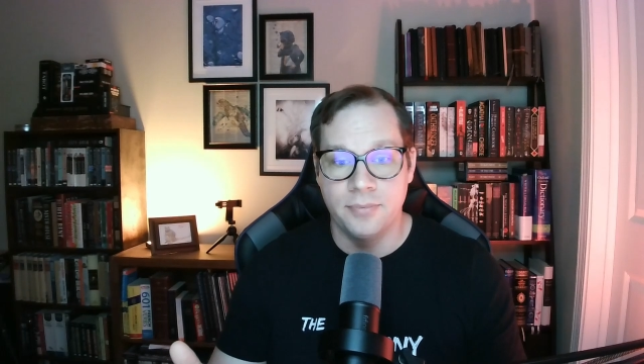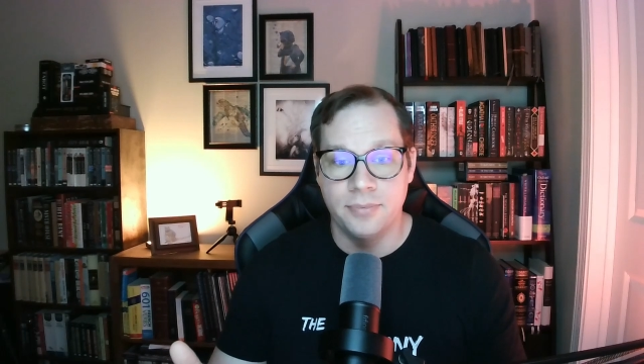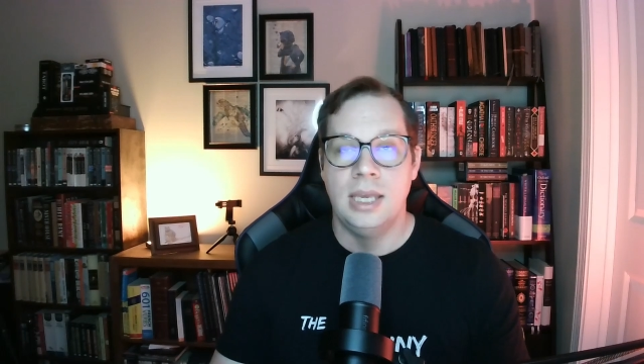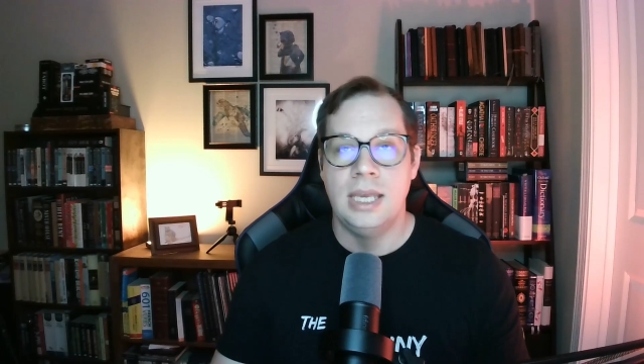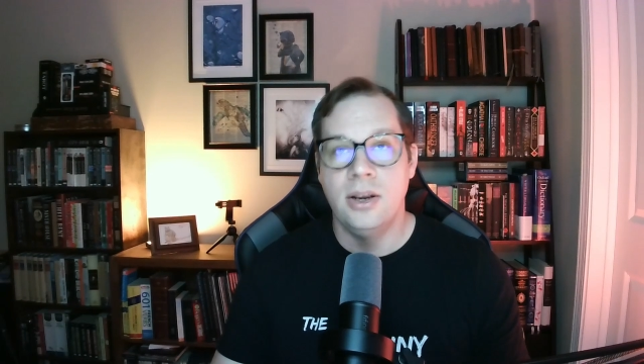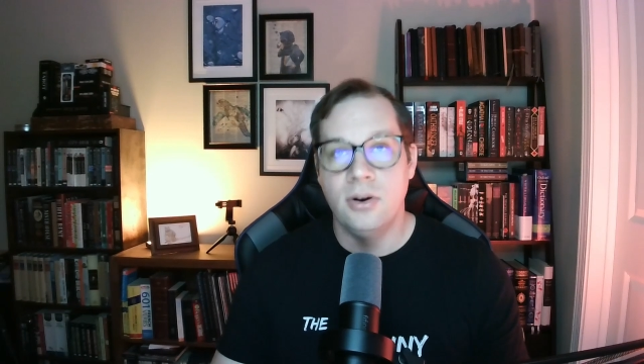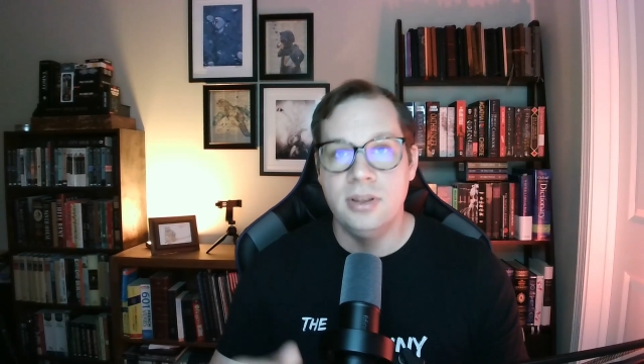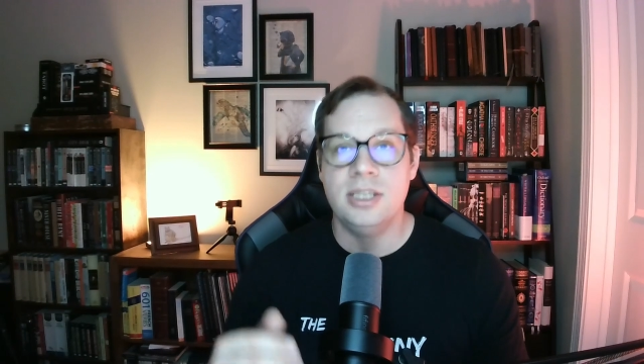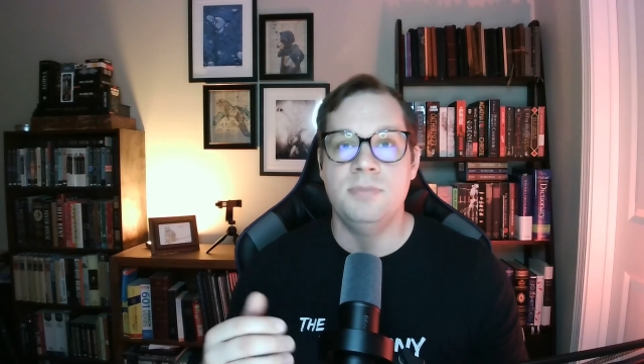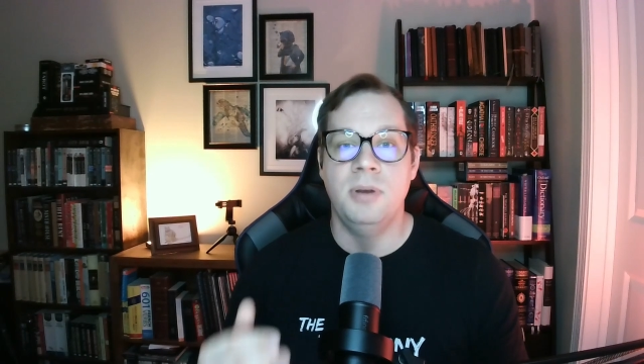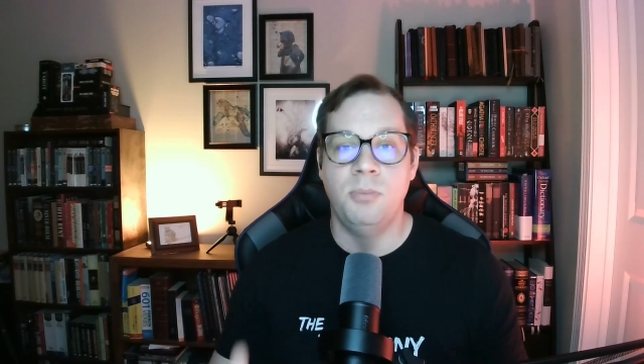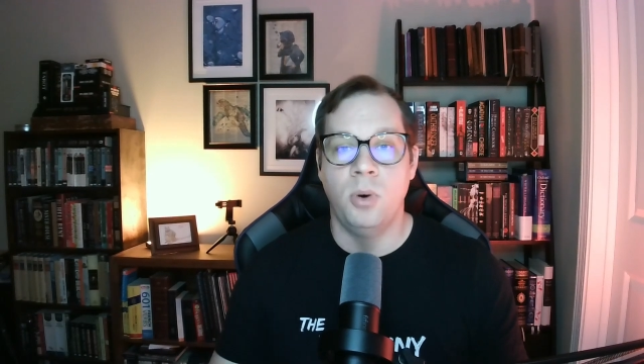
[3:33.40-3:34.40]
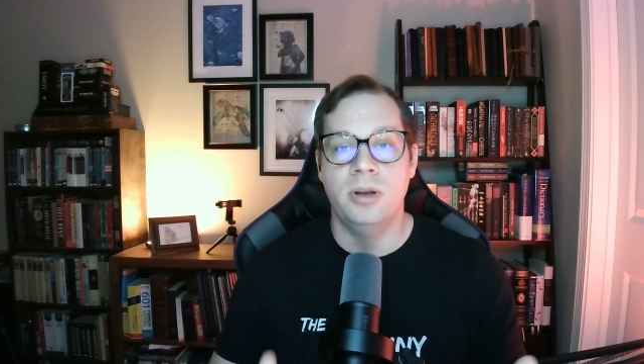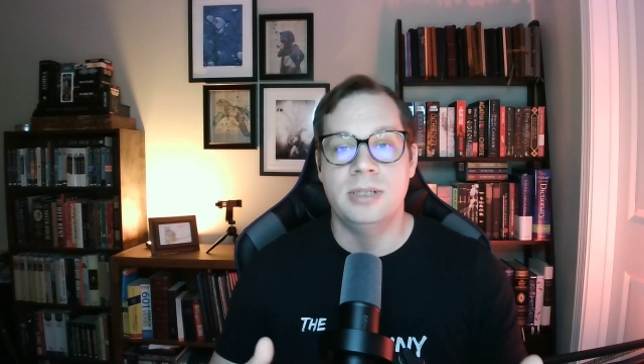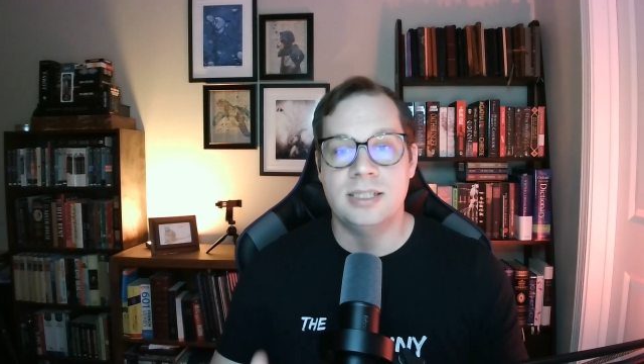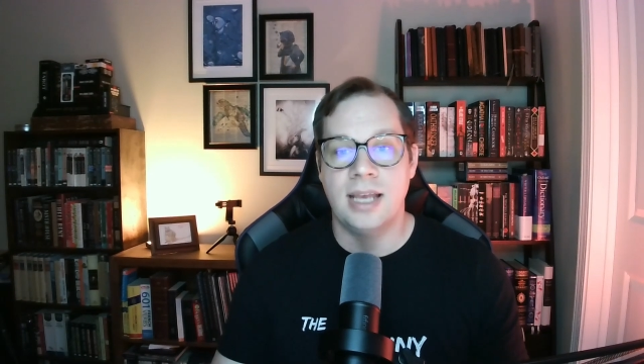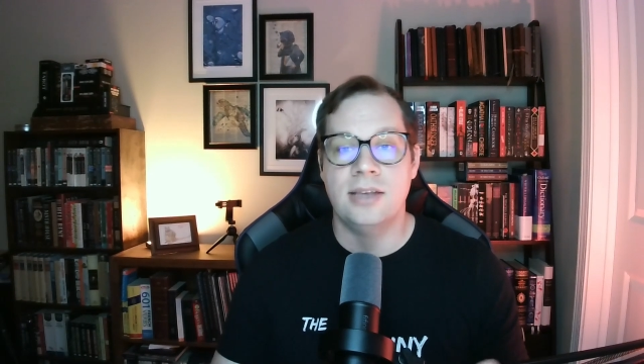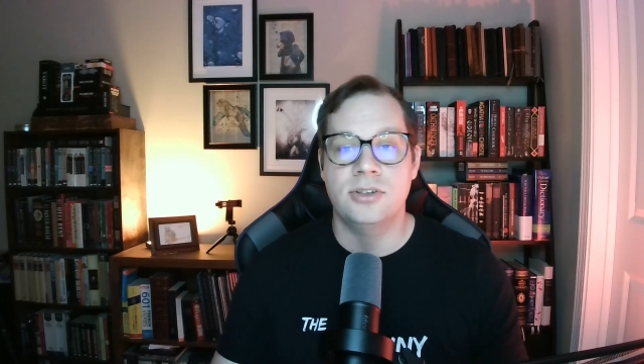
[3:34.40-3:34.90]
Here at this midpoint
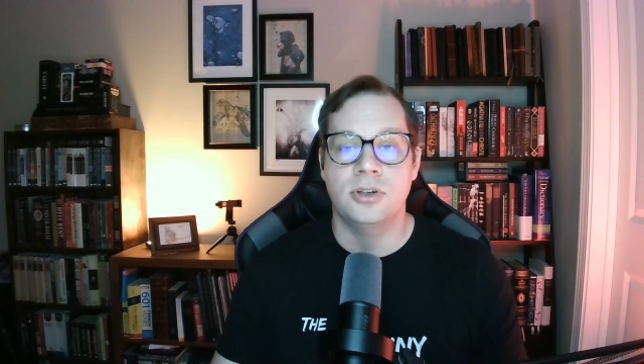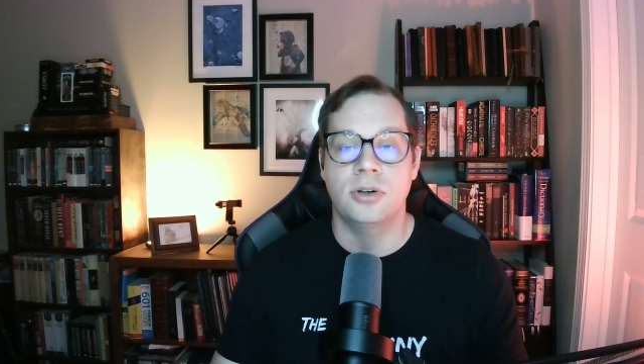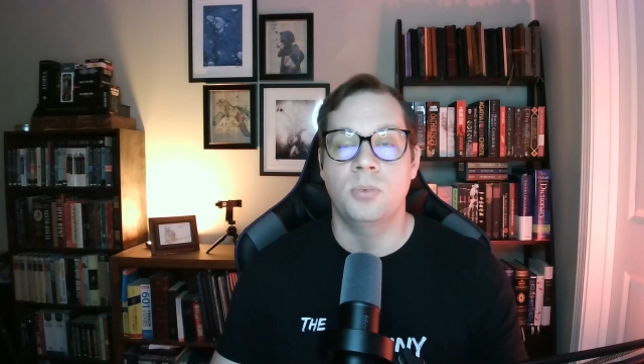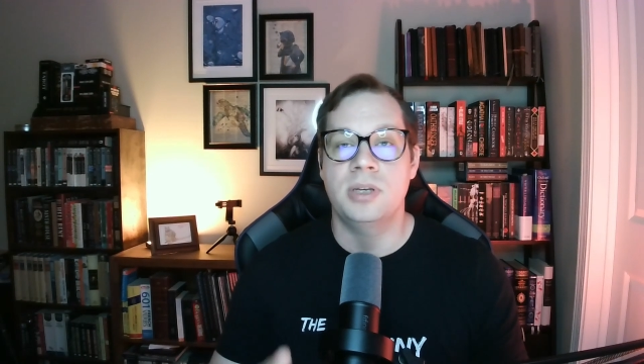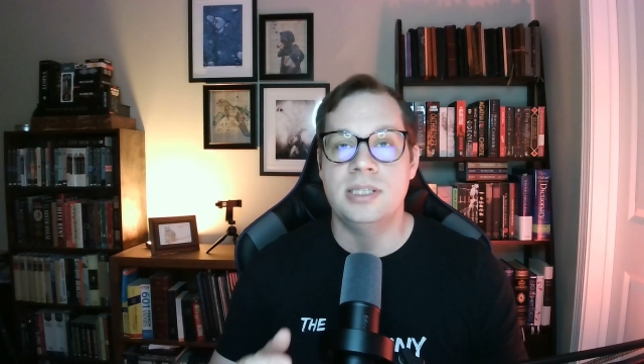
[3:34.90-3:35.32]
disaster, we